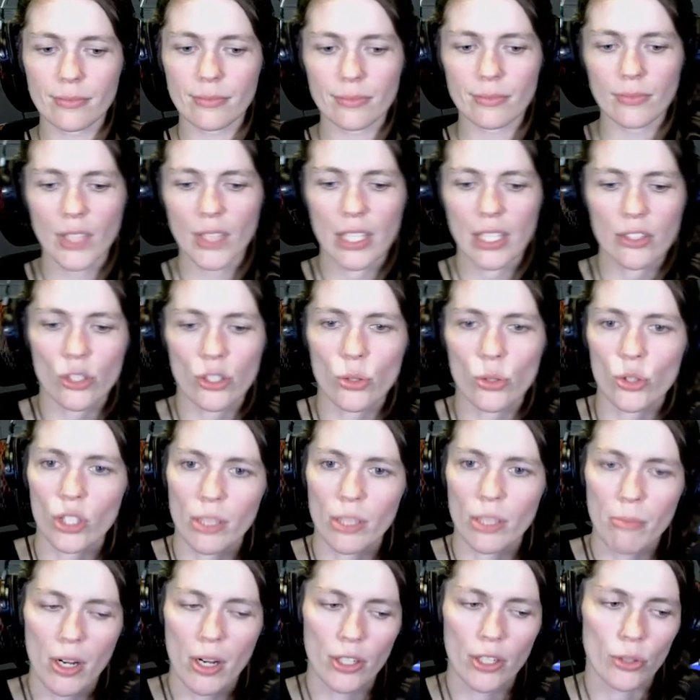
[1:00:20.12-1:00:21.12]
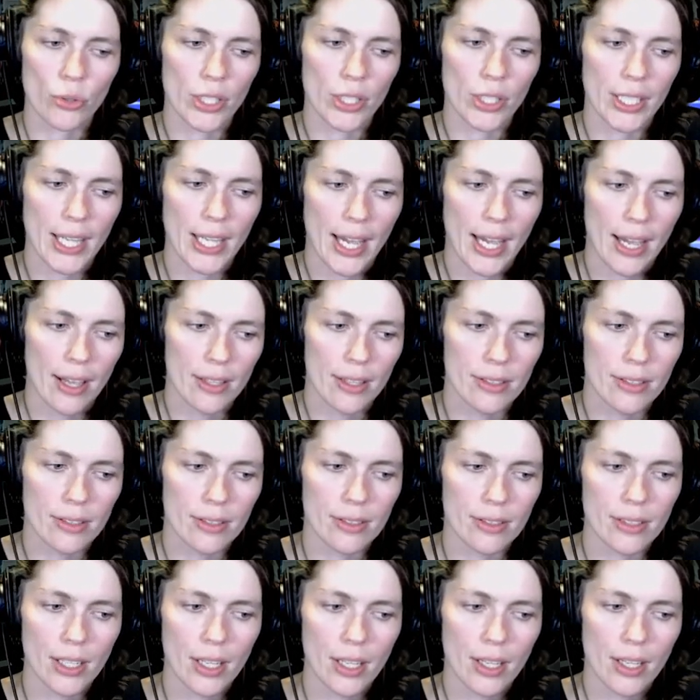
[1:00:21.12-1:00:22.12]
Because usually mono green
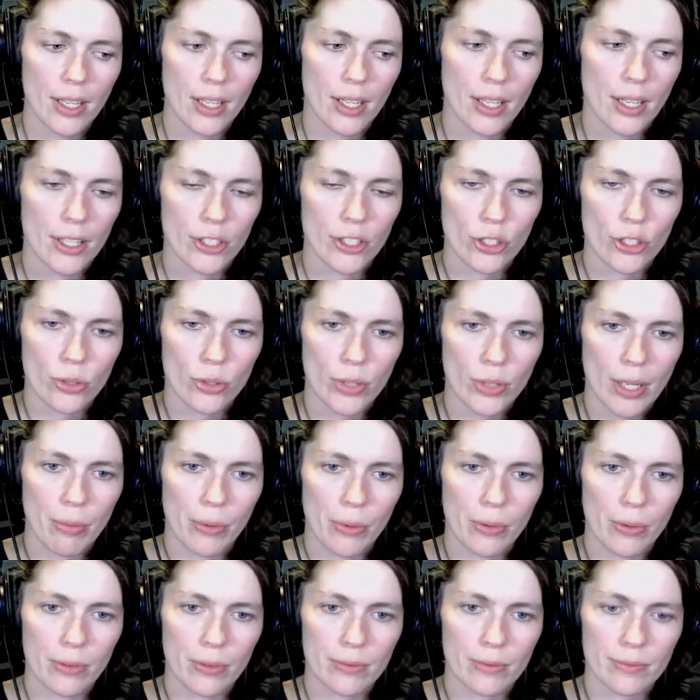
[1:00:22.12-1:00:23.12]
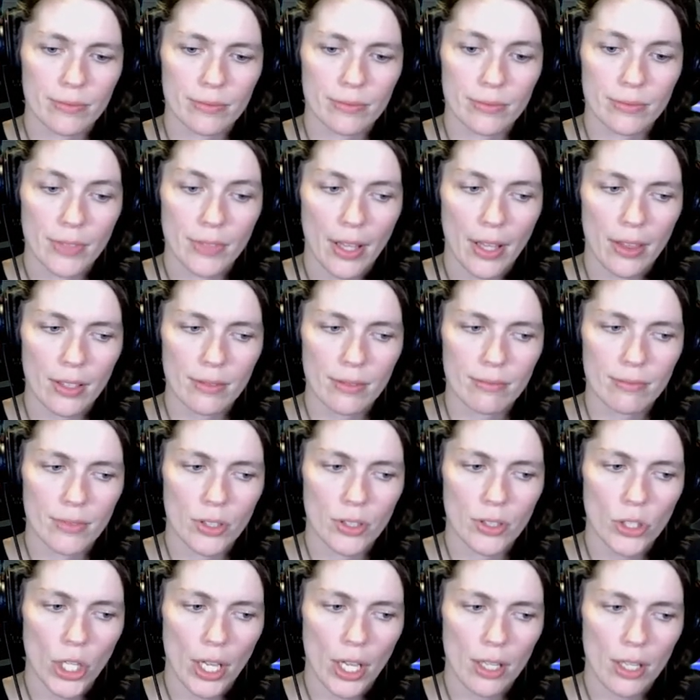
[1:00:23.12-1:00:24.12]
has trample. Nothing?
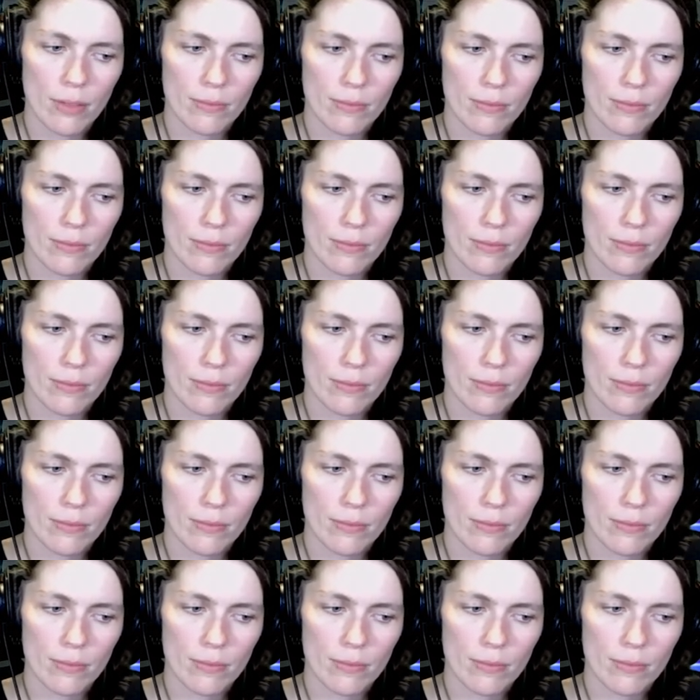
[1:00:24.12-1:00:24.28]
Okay.